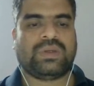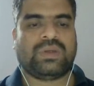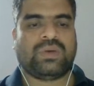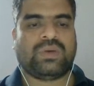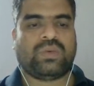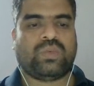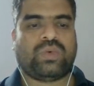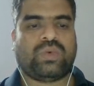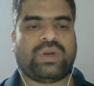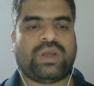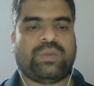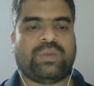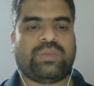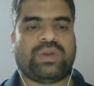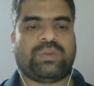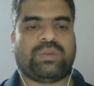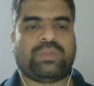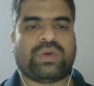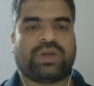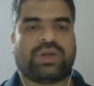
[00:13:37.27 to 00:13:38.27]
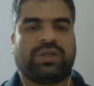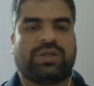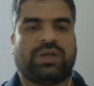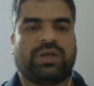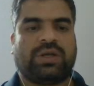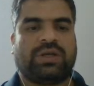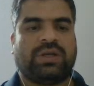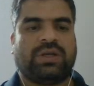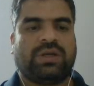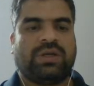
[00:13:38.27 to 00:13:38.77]
What I mean by
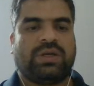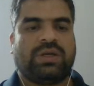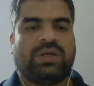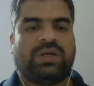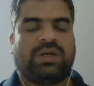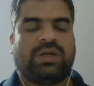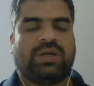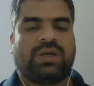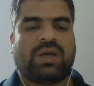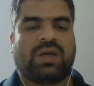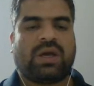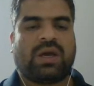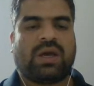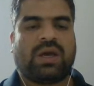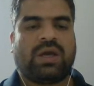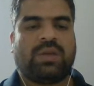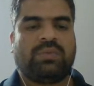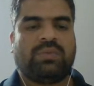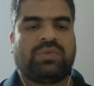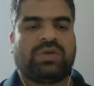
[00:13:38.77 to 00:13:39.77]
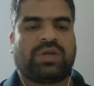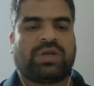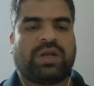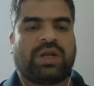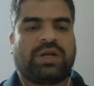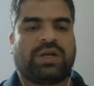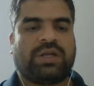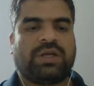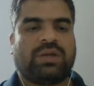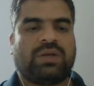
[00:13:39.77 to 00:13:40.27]
that, I am
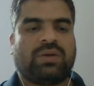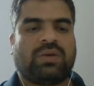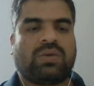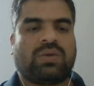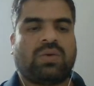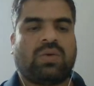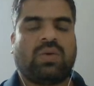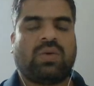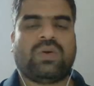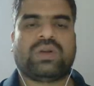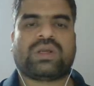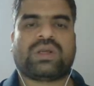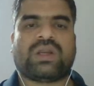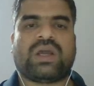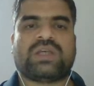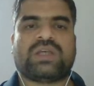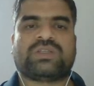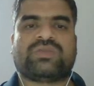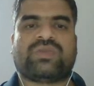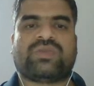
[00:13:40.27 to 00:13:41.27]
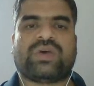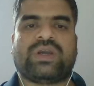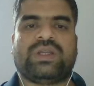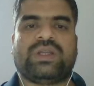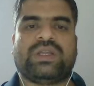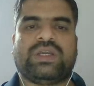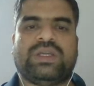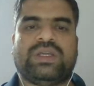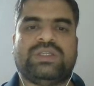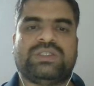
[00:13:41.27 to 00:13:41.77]
creating all class file
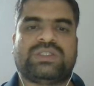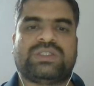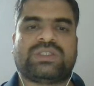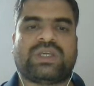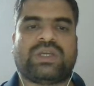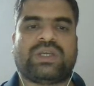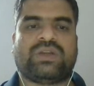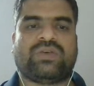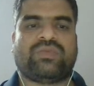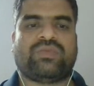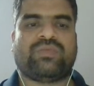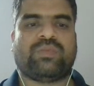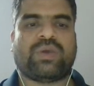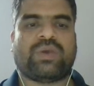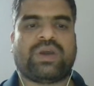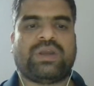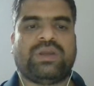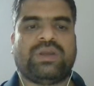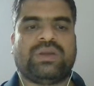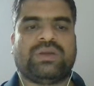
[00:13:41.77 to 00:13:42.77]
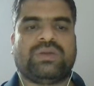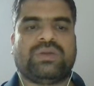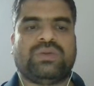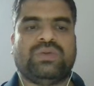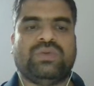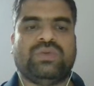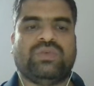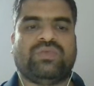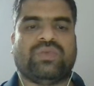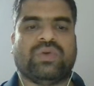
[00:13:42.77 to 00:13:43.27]
inside of my
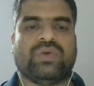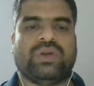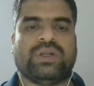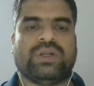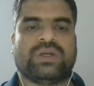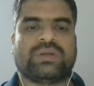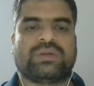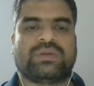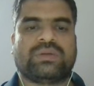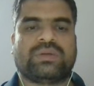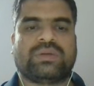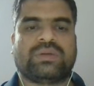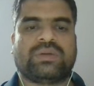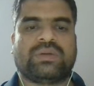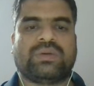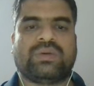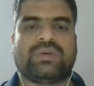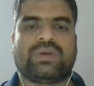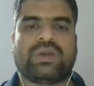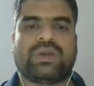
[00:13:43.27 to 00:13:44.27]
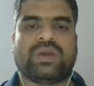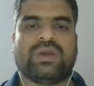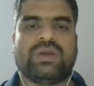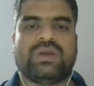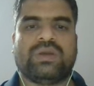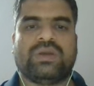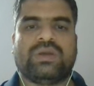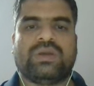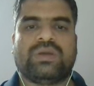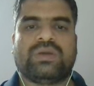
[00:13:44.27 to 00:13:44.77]
new folder. Okay,
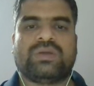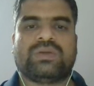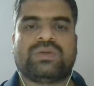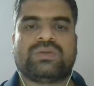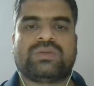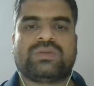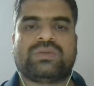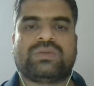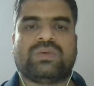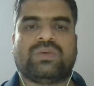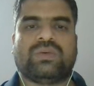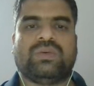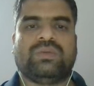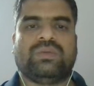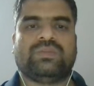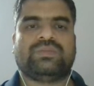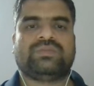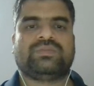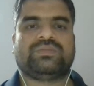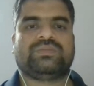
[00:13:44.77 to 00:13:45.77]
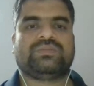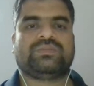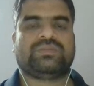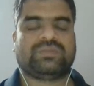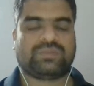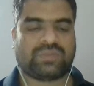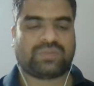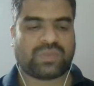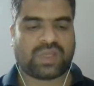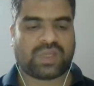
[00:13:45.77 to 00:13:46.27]
so
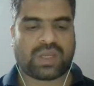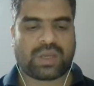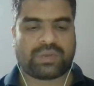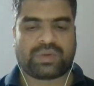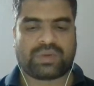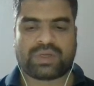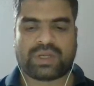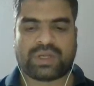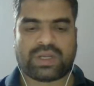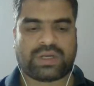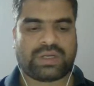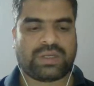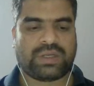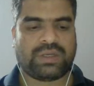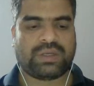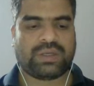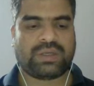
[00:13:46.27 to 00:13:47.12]
I'm creating